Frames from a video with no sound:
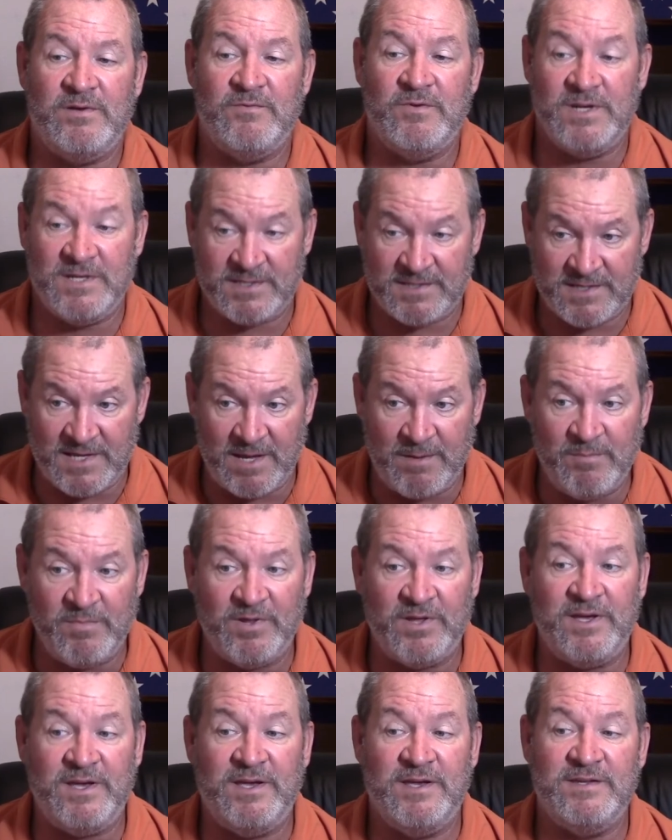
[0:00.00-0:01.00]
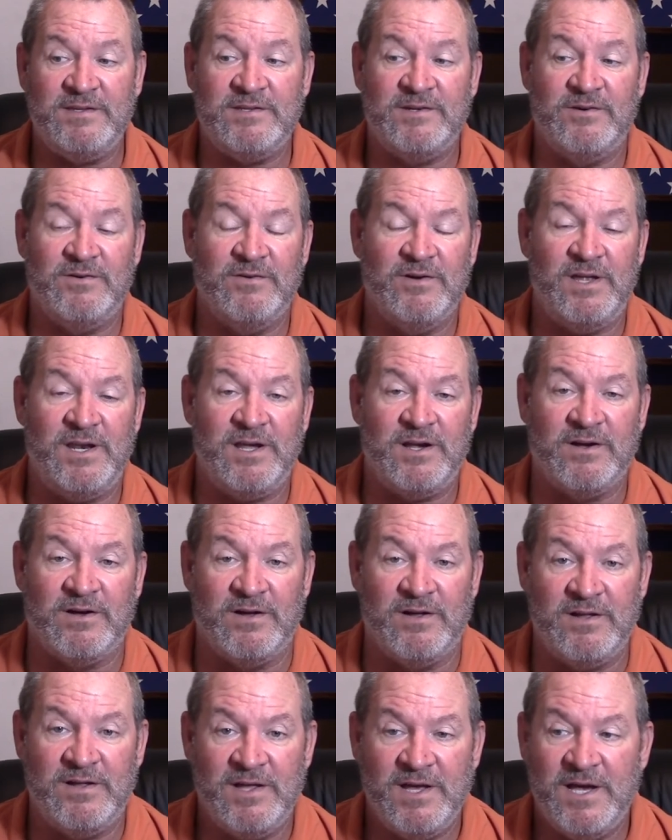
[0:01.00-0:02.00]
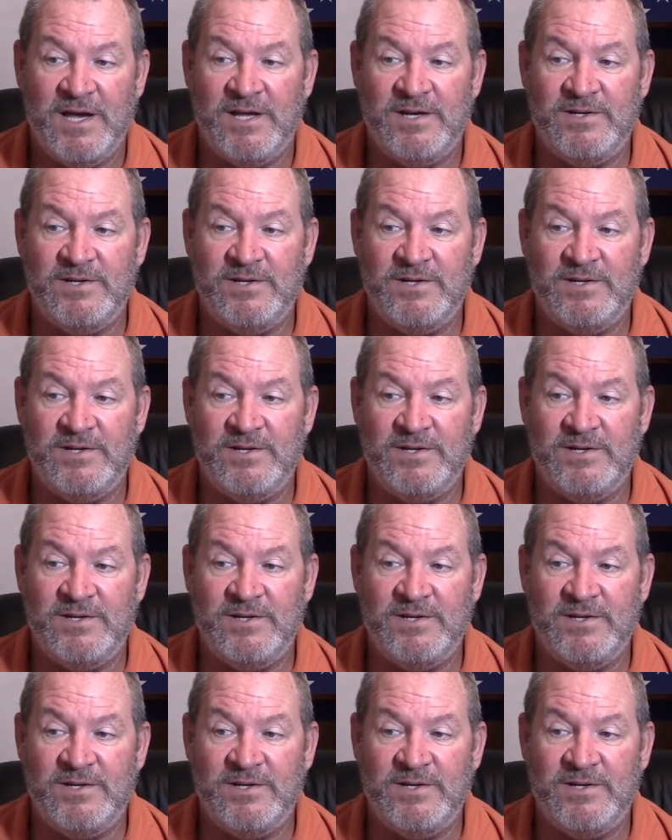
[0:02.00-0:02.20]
reassembly is critical